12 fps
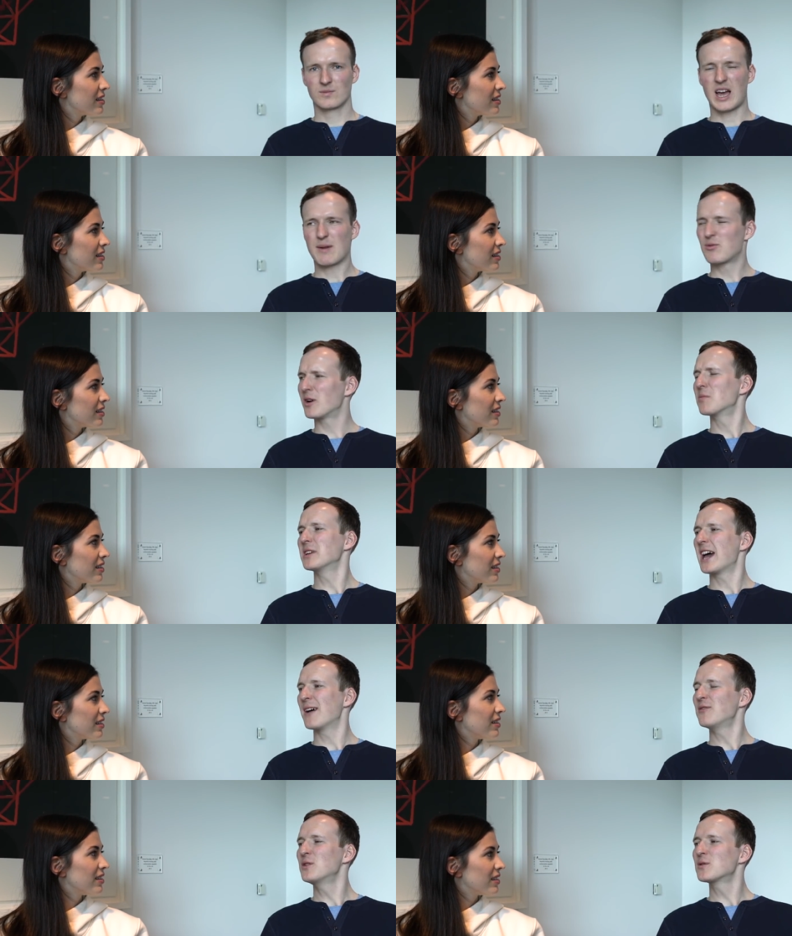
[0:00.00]
Speaker 1: I probably
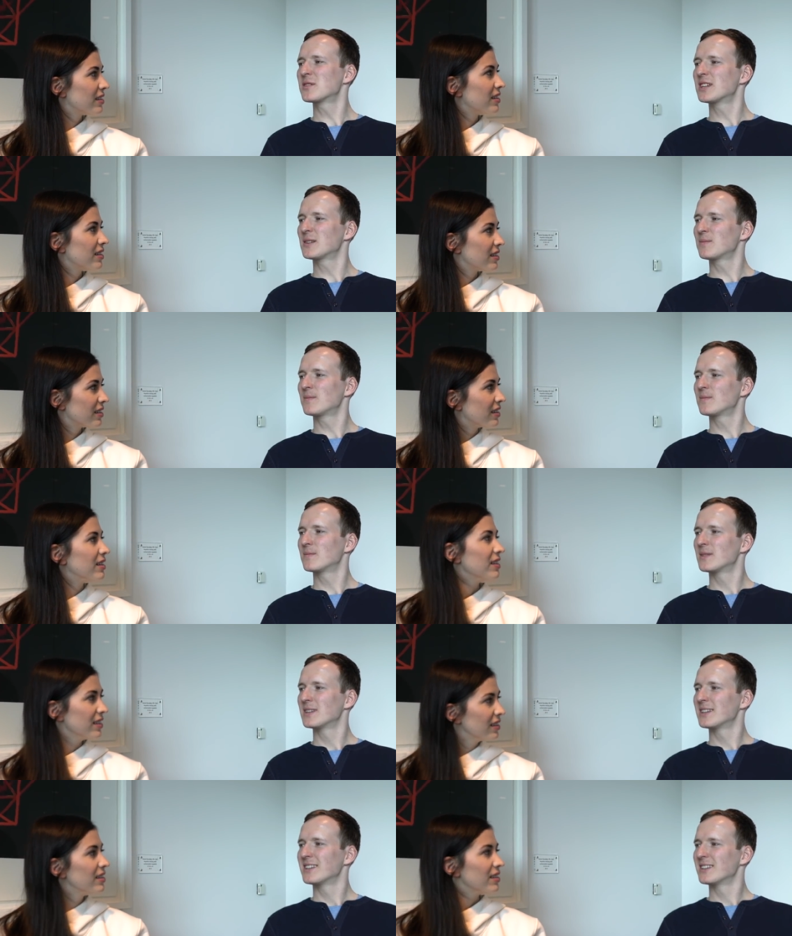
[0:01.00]
have used them.
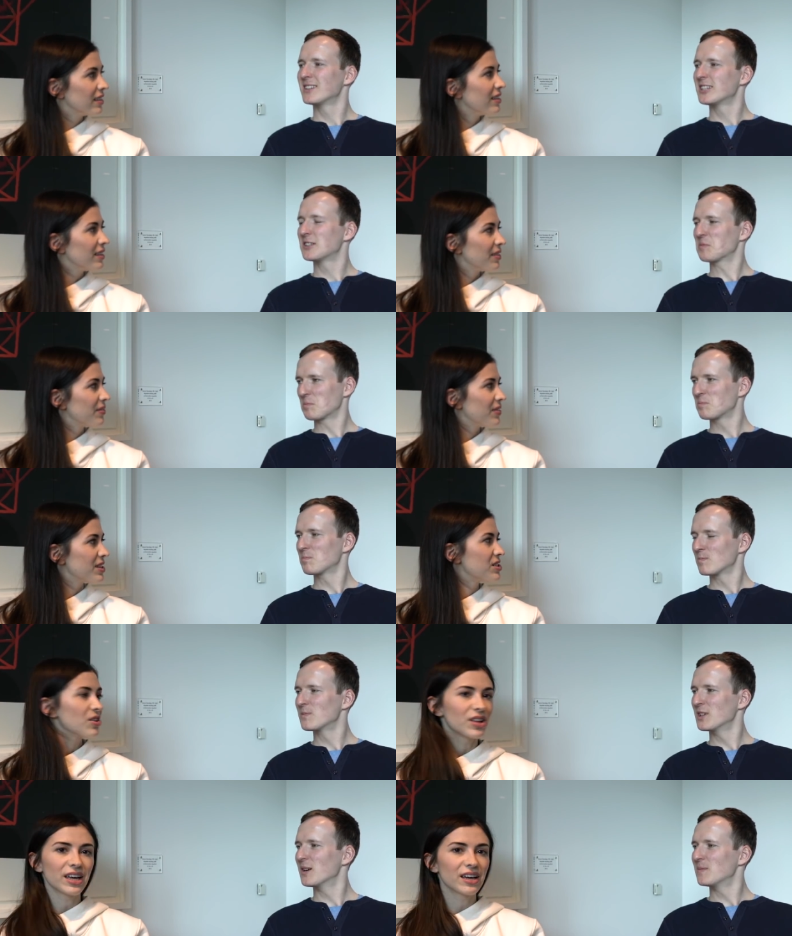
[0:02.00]
Speaker 2: Mm-hmm. But it's
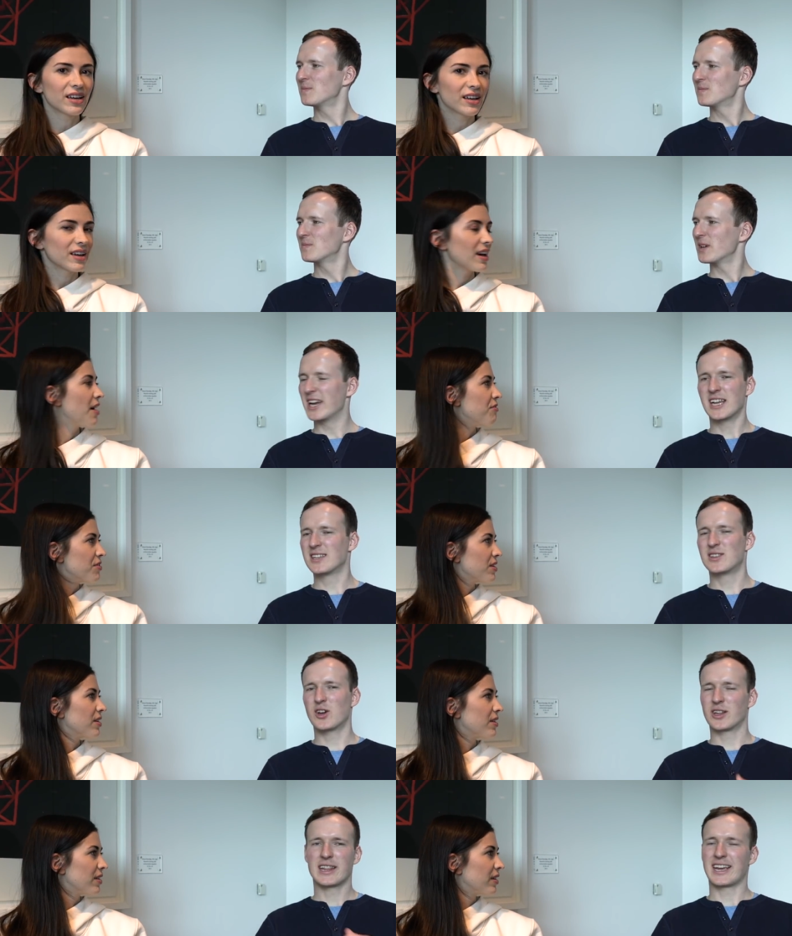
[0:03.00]
not
Speaker 1: yeah. like... It's
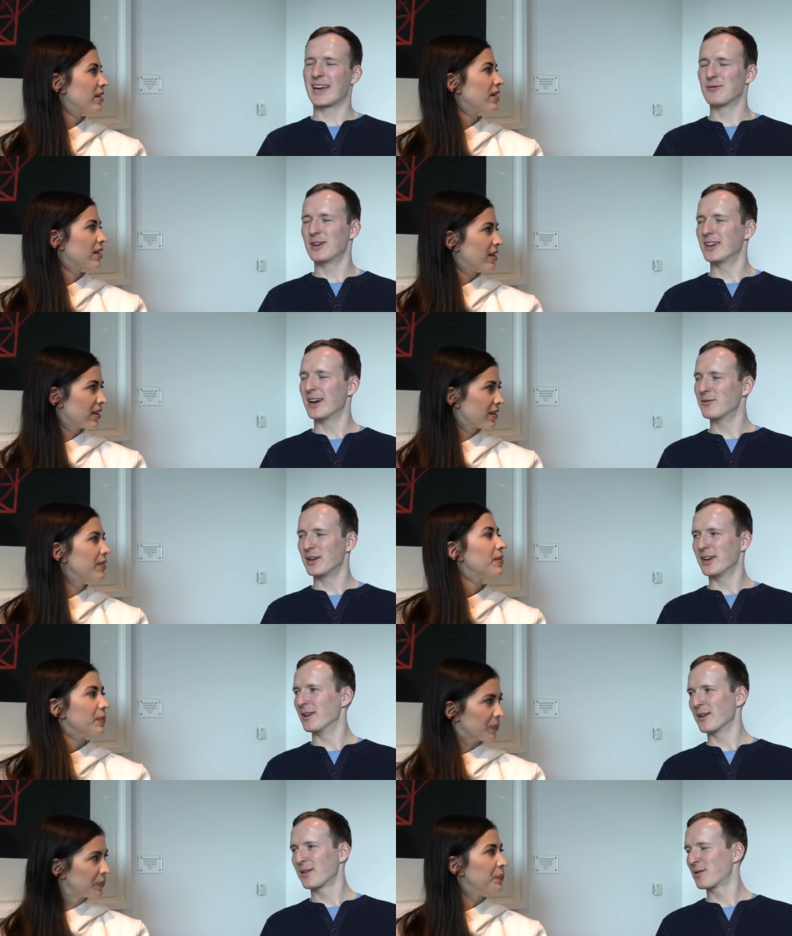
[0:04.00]
not like every
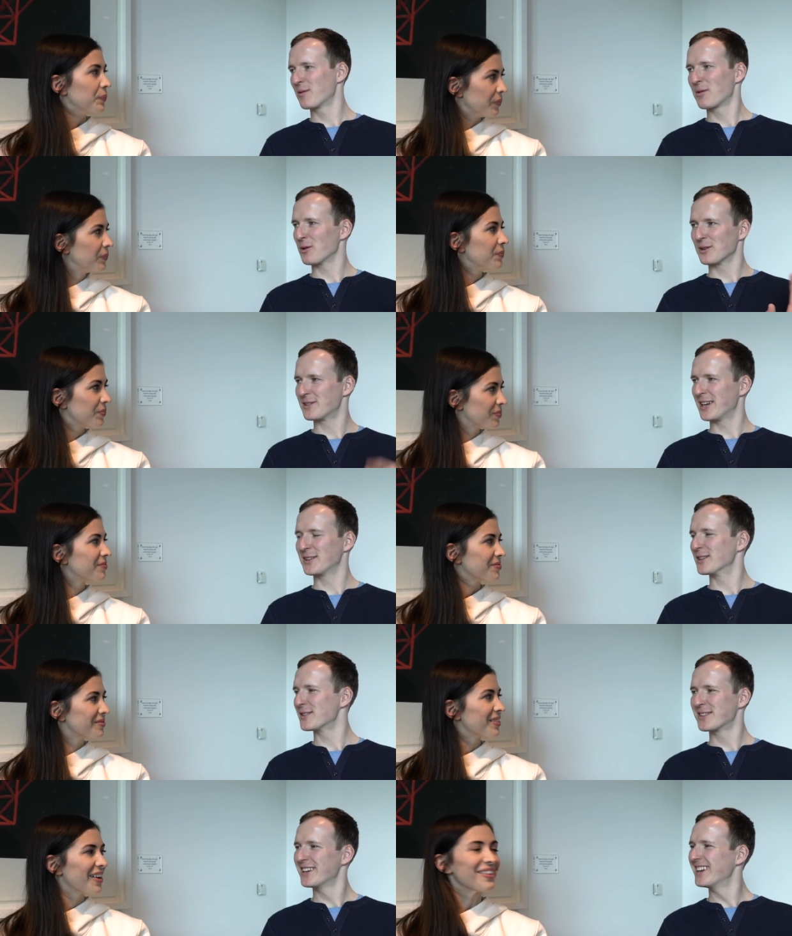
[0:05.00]
every
Speaker 2: mm-hmm. third
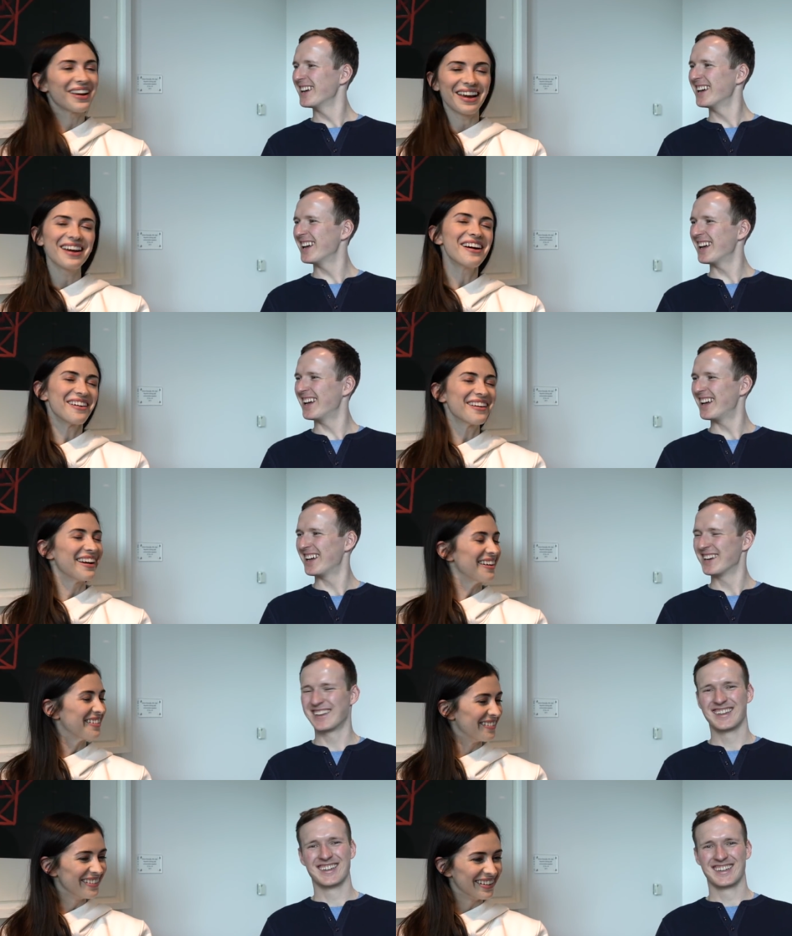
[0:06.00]
sentence. Okay, okay,
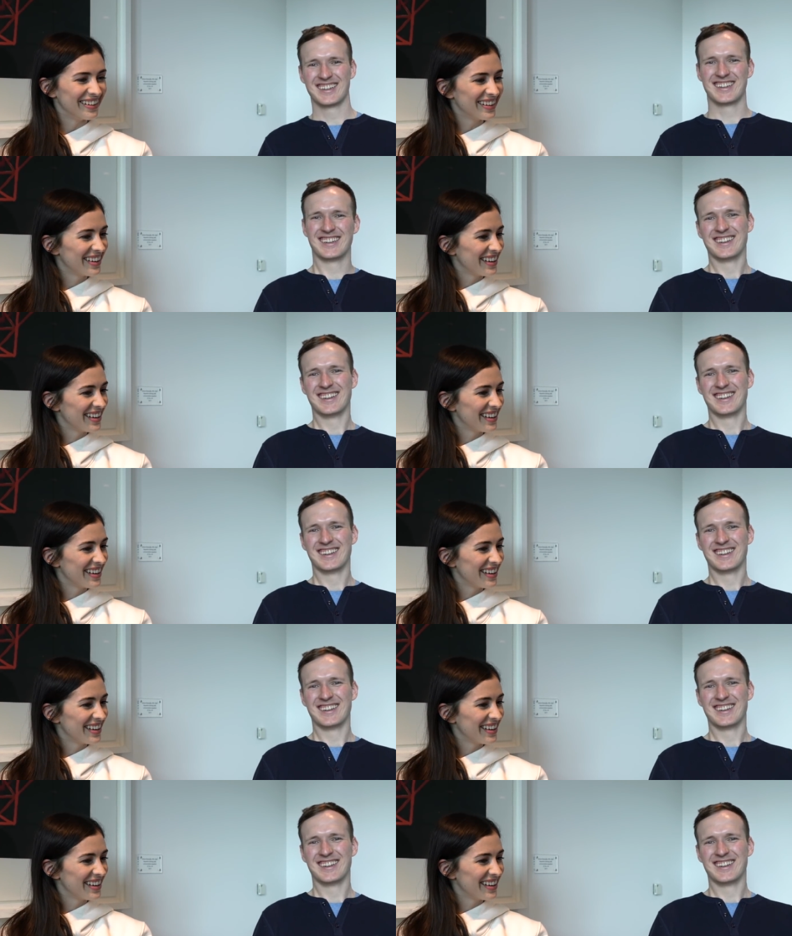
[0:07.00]
cool.